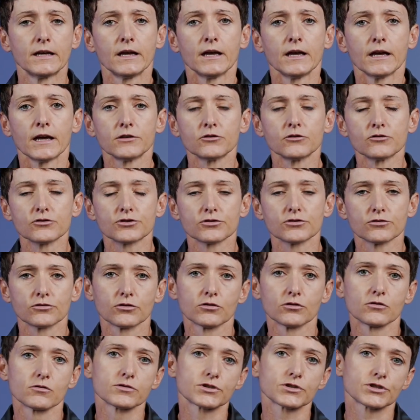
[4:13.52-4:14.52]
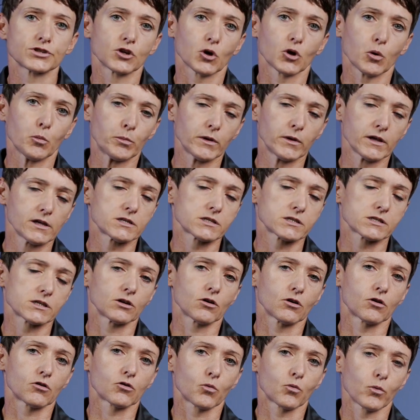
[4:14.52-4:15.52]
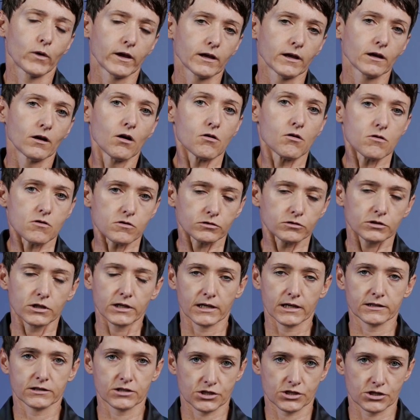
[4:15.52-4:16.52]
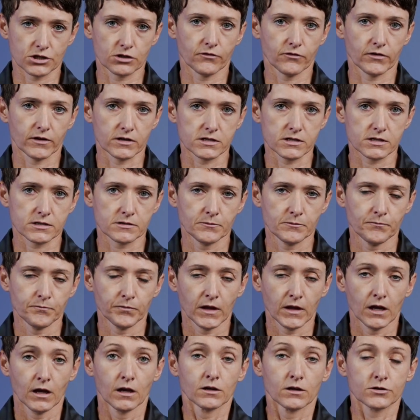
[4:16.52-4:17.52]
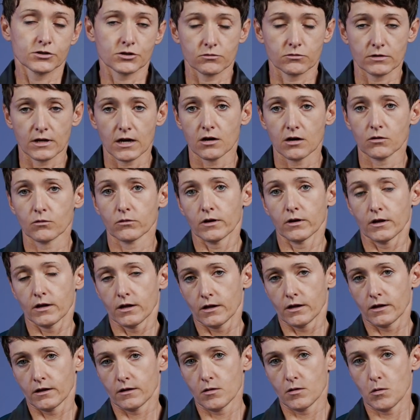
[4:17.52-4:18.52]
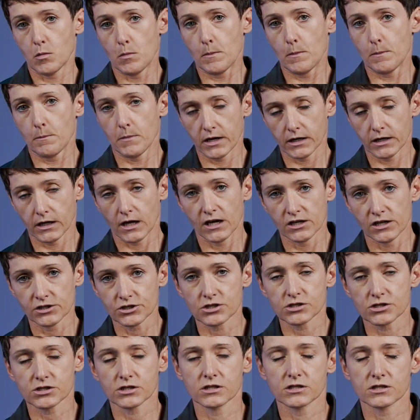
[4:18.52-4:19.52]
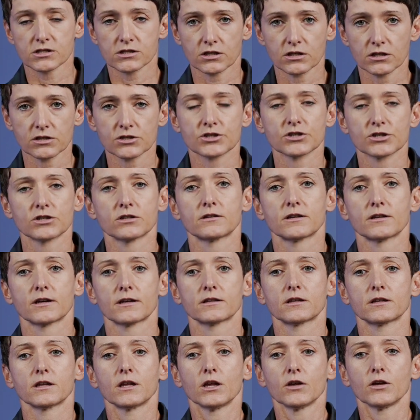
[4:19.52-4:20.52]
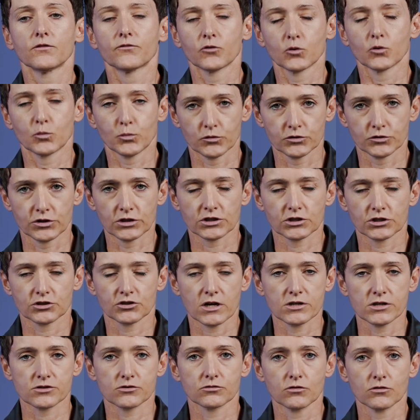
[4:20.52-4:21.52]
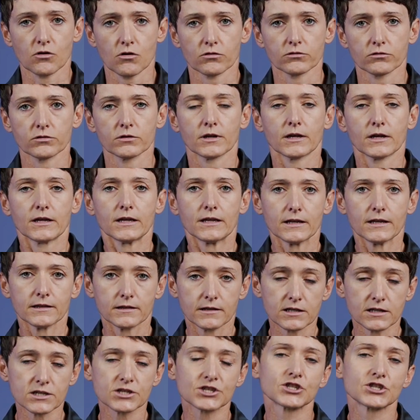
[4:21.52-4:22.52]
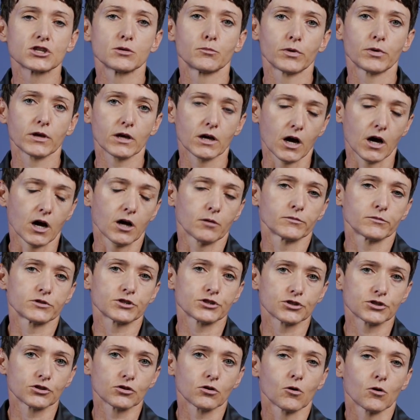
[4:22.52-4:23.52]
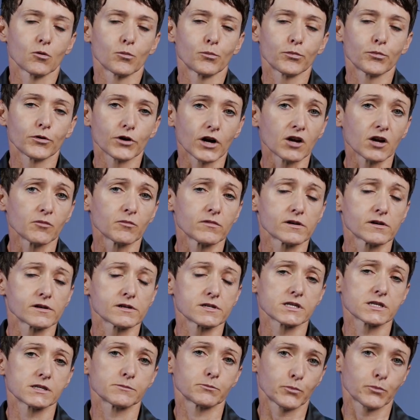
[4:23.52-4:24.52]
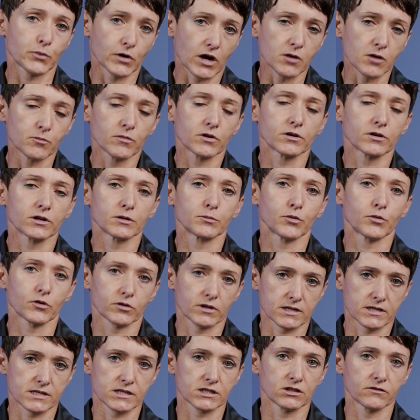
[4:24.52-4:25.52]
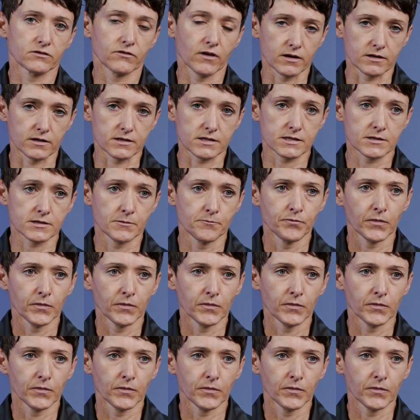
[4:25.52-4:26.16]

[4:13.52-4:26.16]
and you should use your BC or wing only at the surface. So now many agencies teach it that if you're putting the dry suit on, this becomes your primary buoyancy device.